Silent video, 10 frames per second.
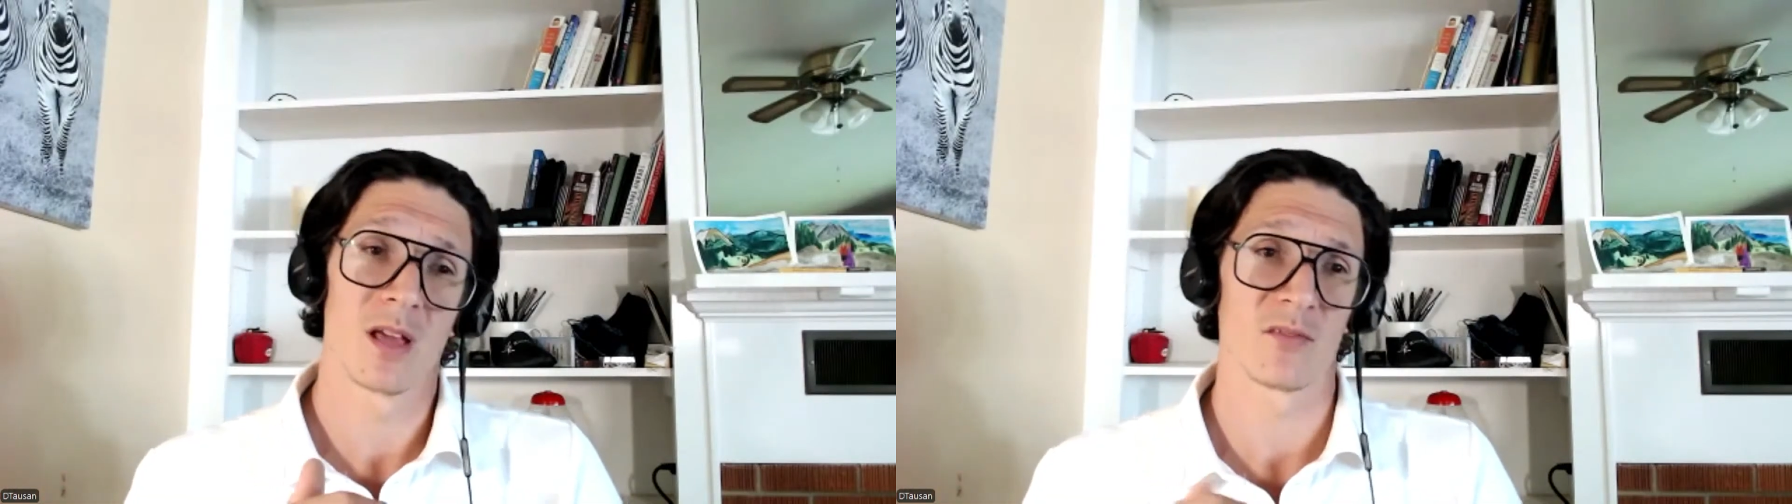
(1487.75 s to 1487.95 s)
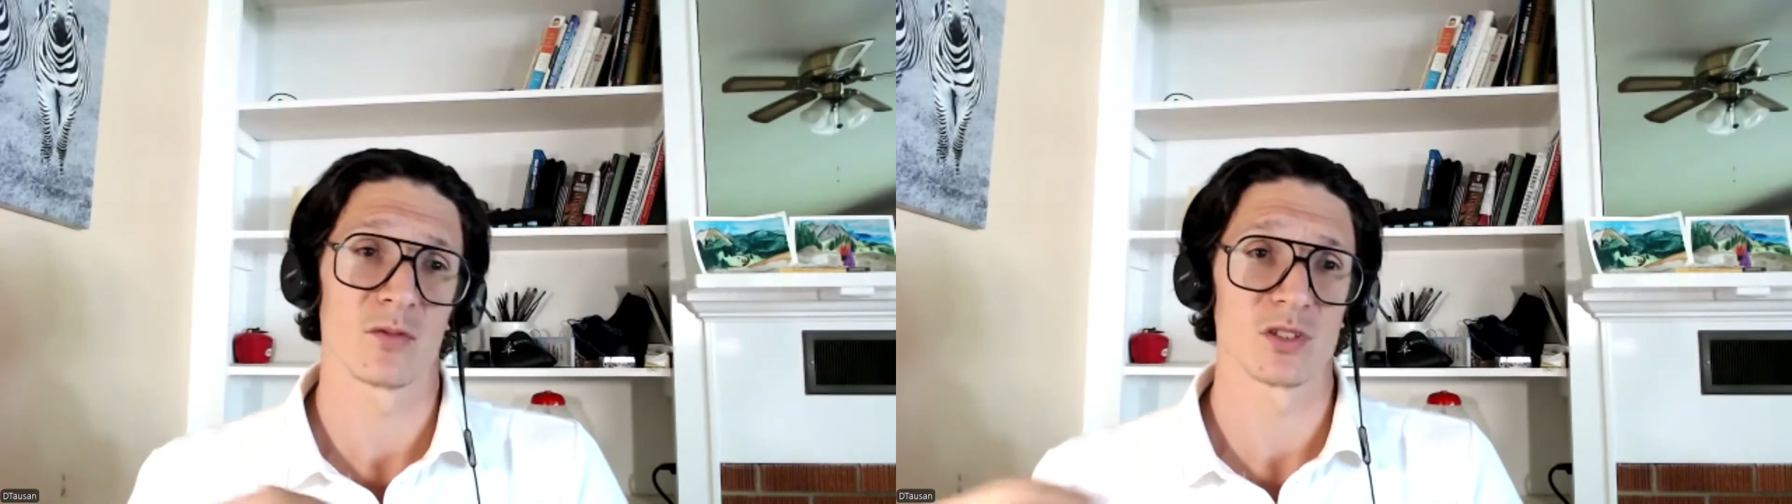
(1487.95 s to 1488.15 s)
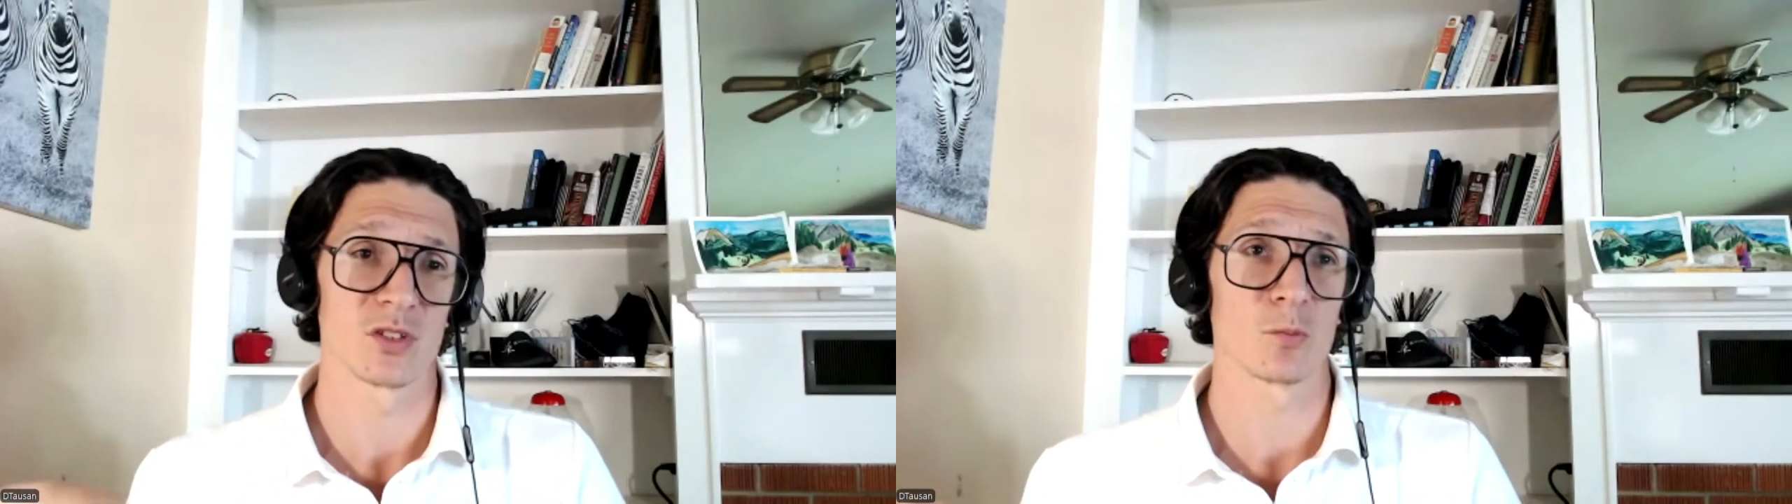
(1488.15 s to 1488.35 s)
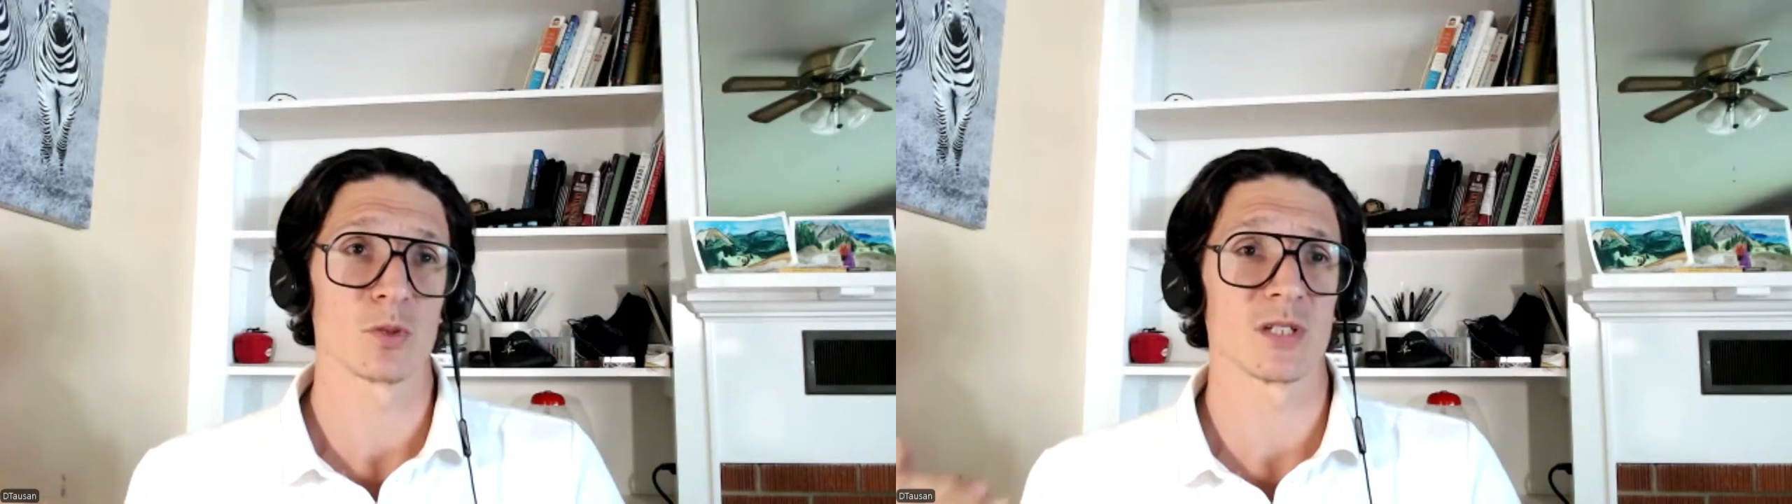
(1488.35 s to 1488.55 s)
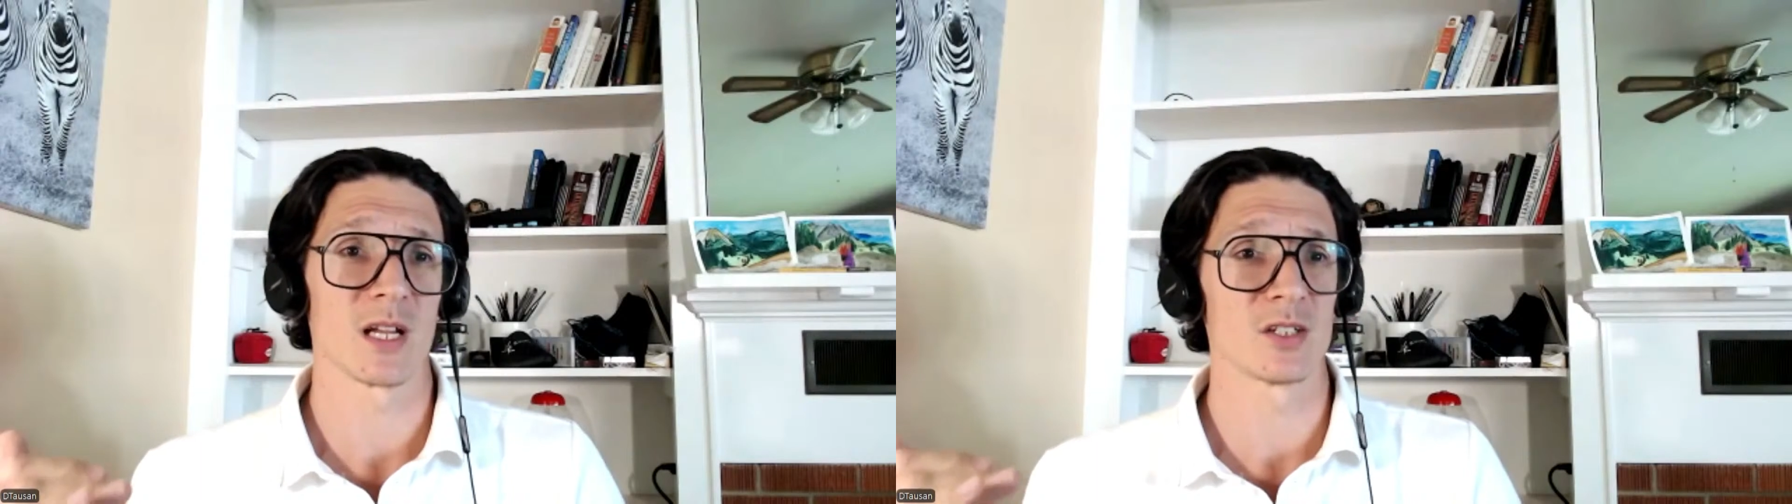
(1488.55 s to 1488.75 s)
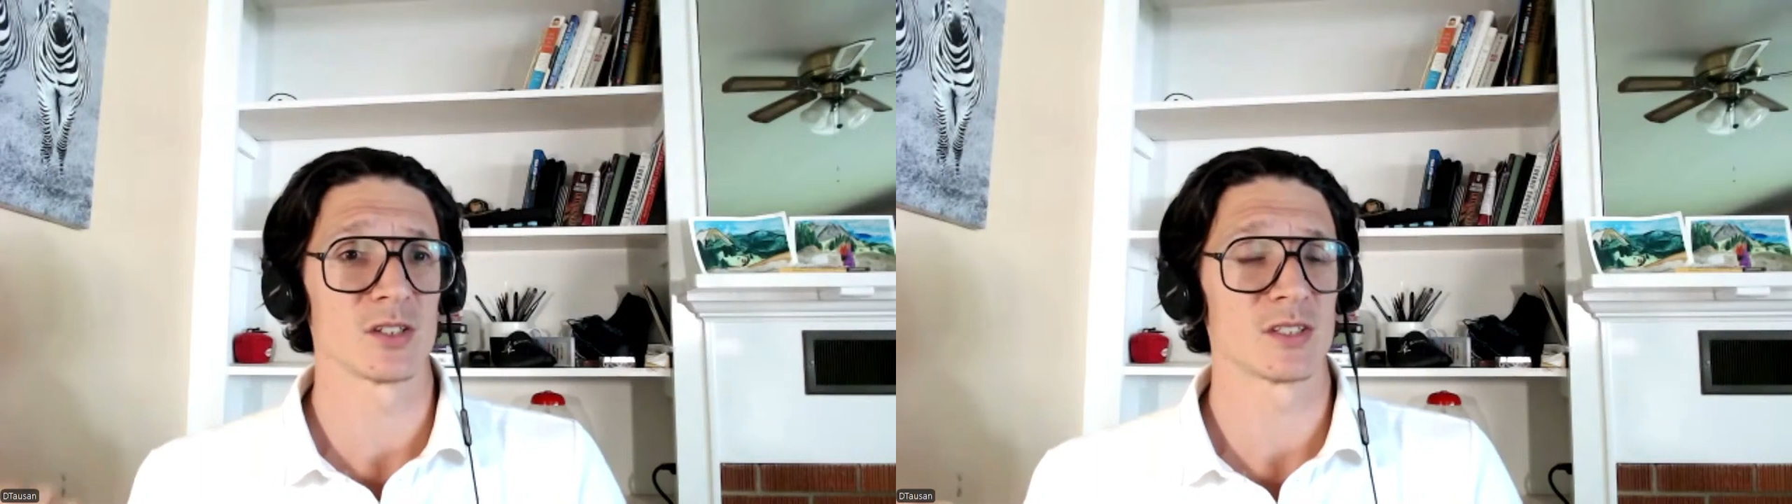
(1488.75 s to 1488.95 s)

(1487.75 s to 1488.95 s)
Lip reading: And for a certain percentage, it